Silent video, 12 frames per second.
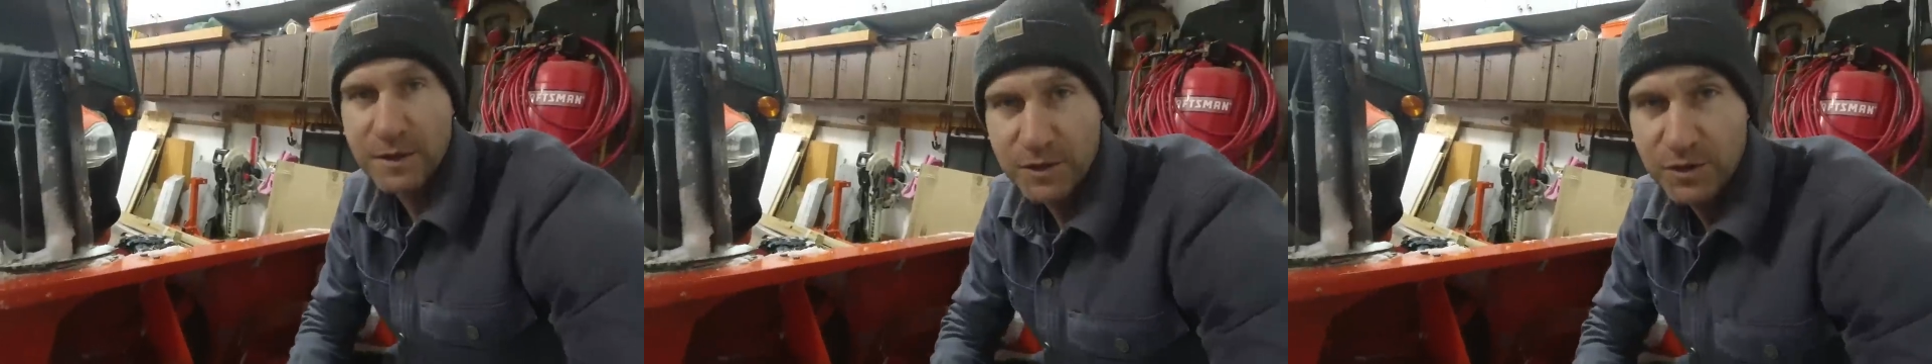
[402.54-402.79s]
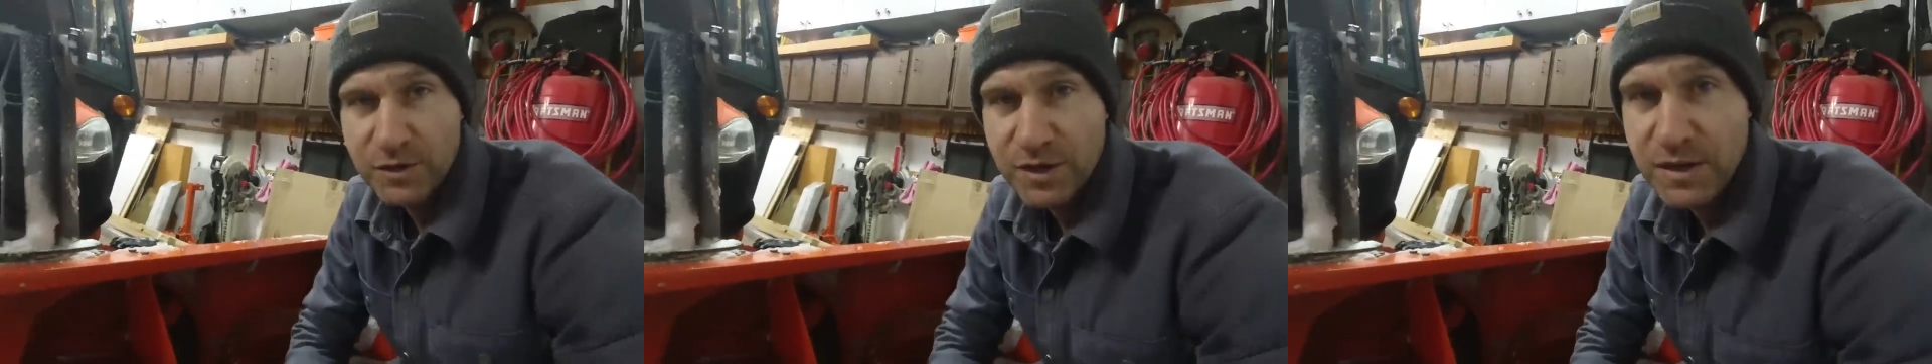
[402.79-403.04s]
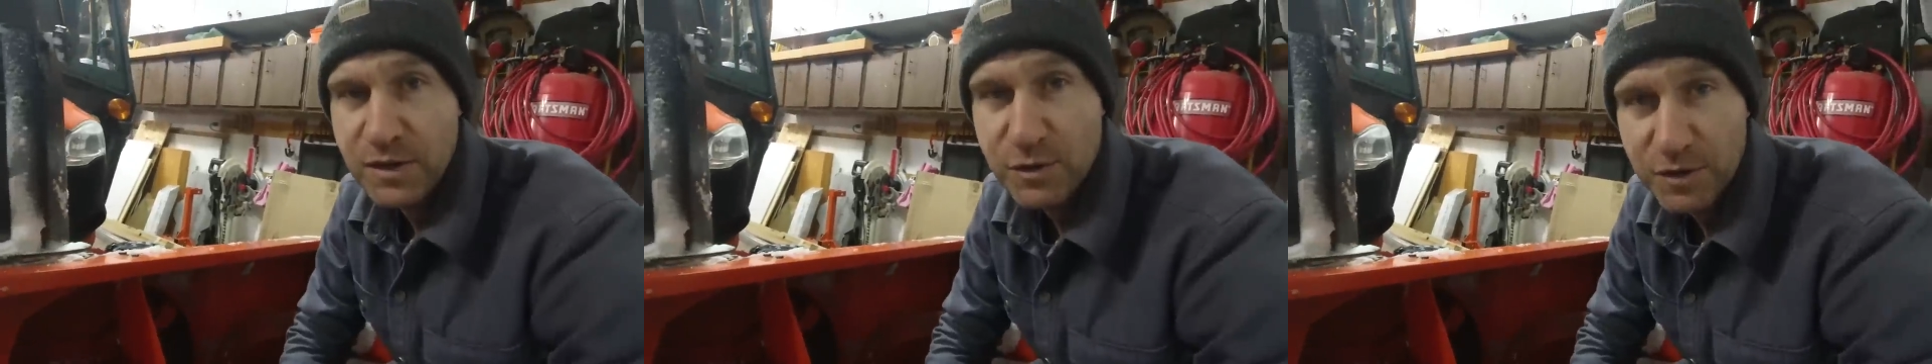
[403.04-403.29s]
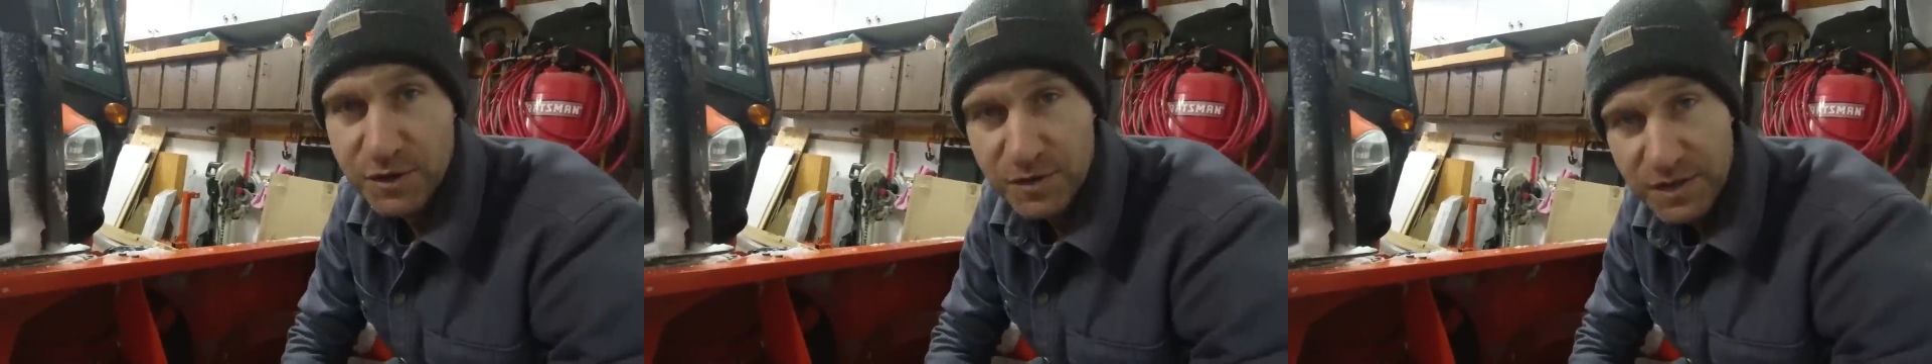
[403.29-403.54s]
you can
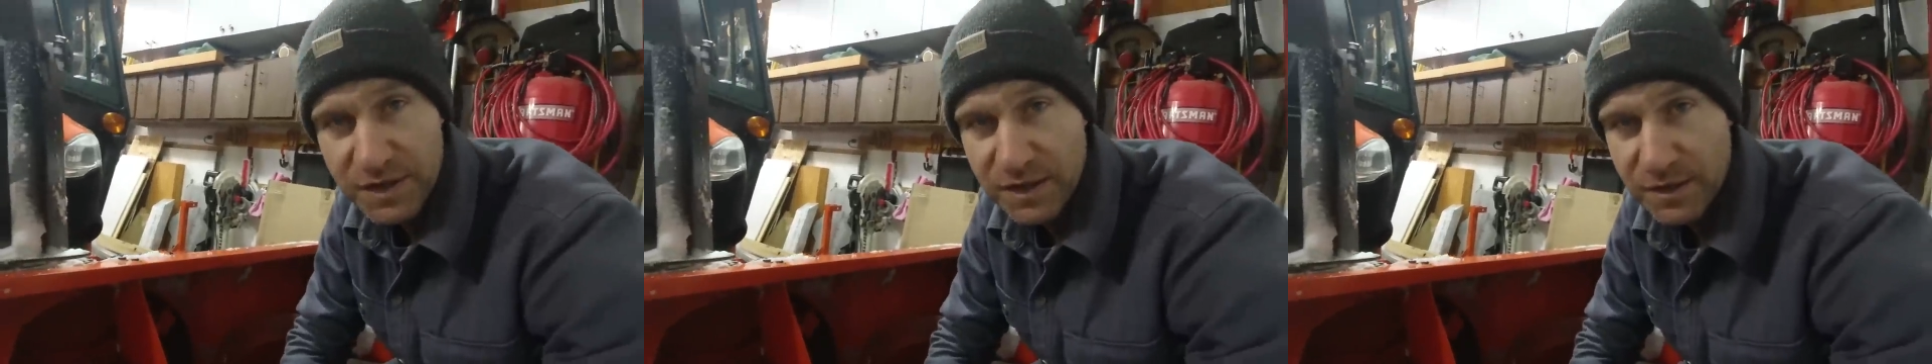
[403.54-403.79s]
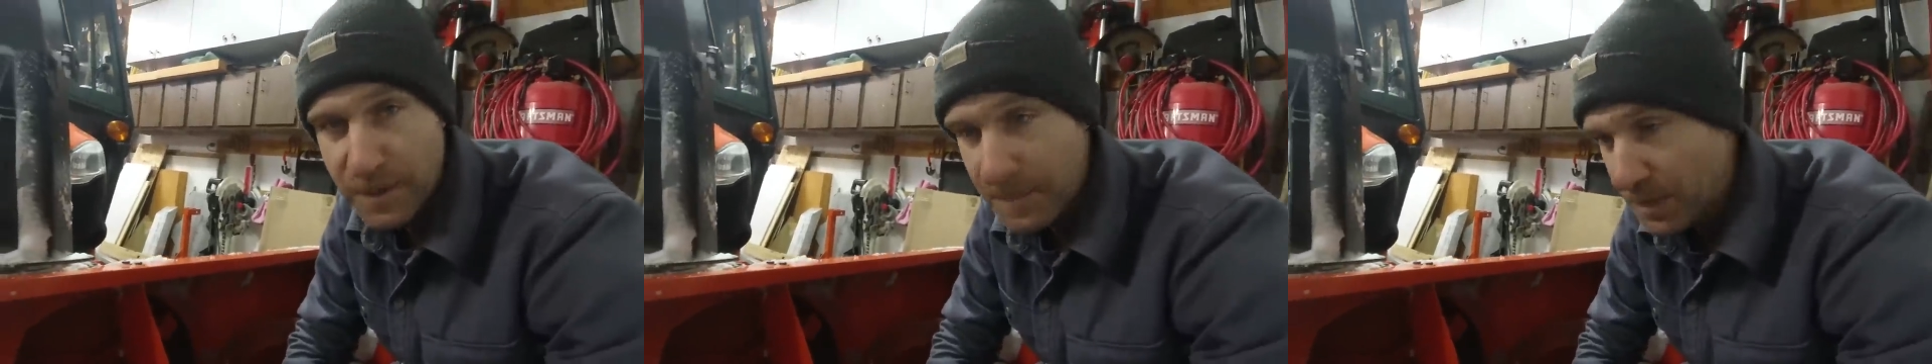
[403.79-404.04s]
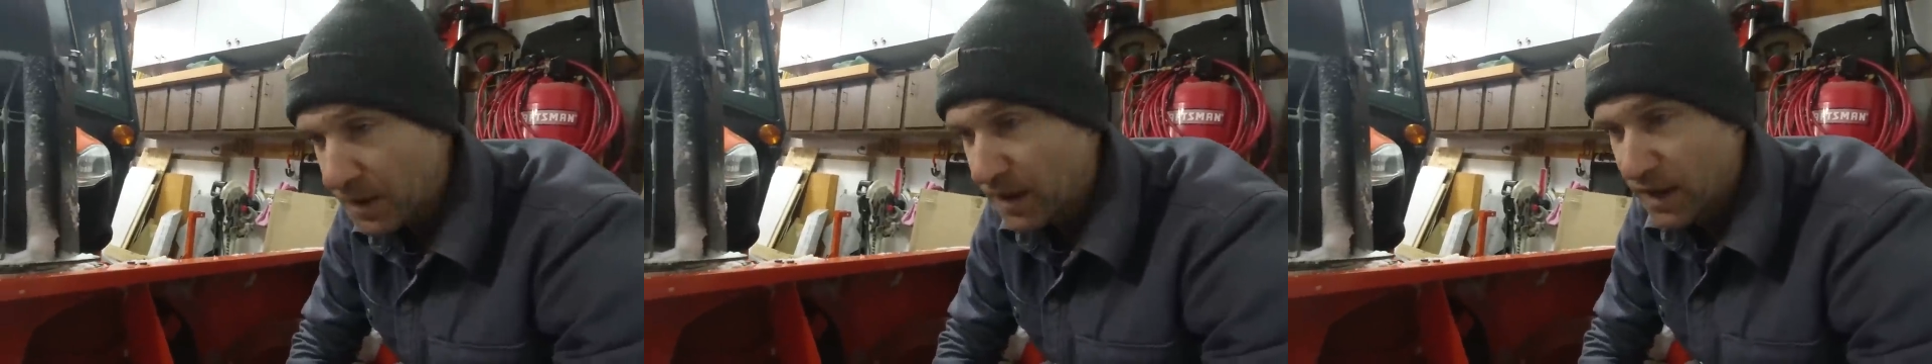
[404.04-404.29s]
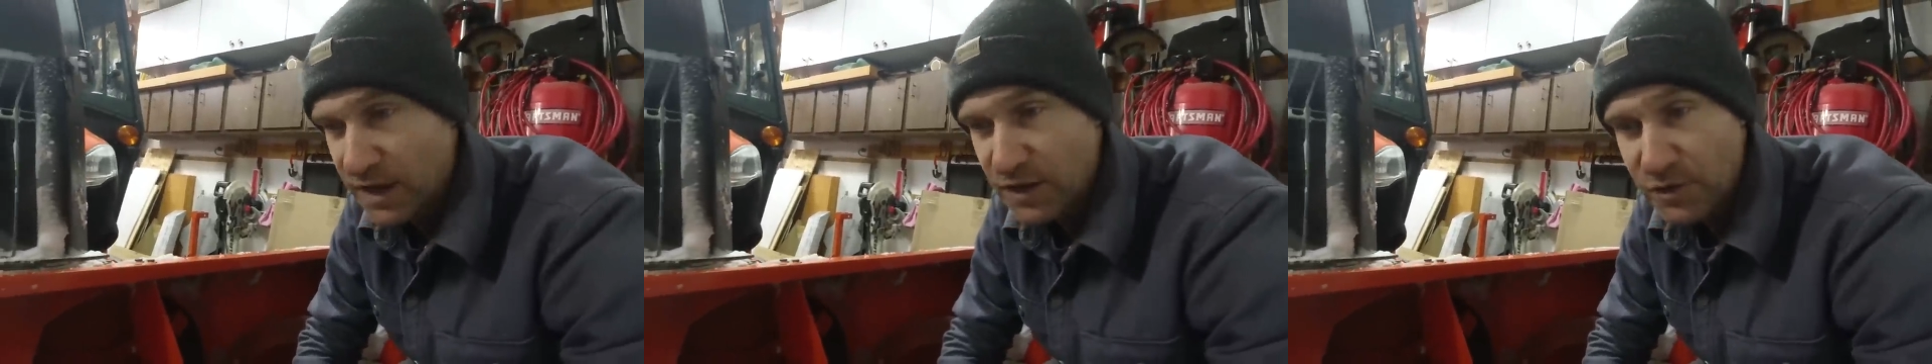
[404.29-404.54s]
go to your dealer
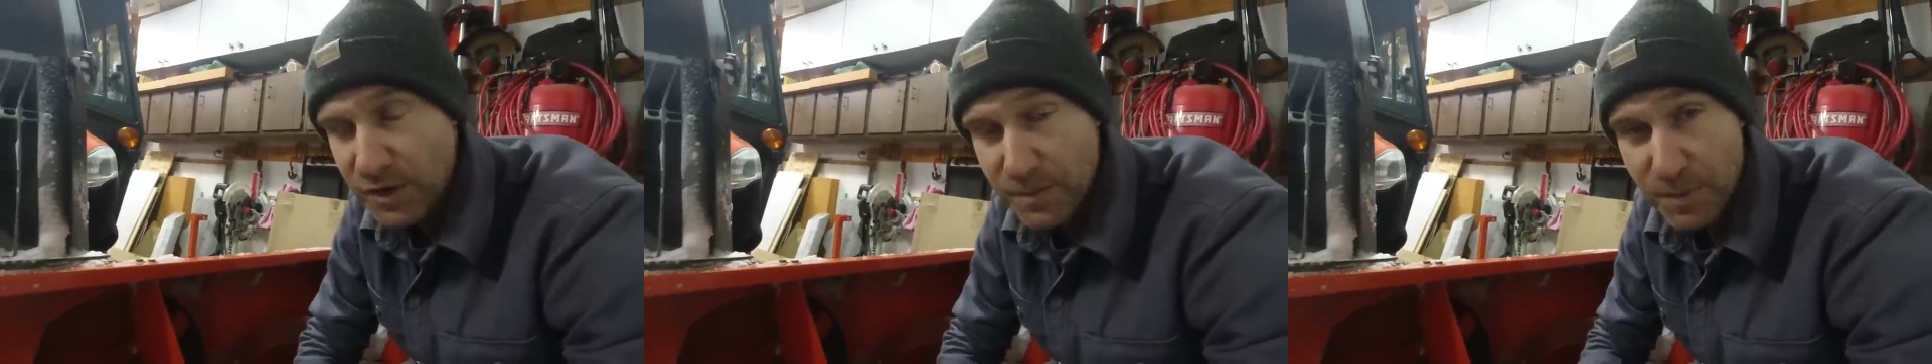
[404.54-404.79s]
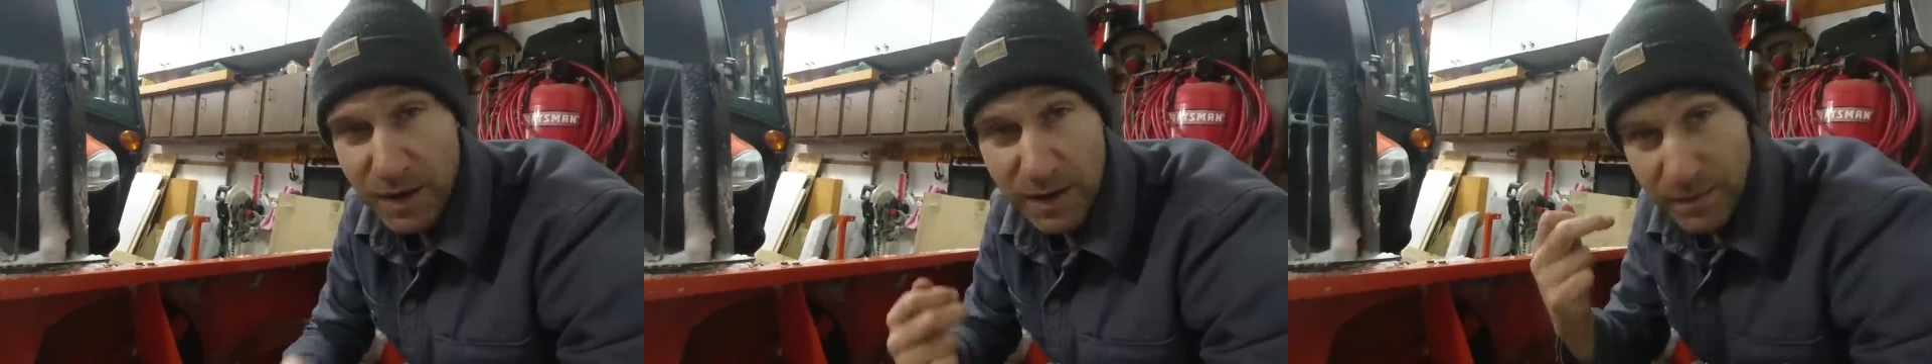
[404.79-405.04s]
and you can pay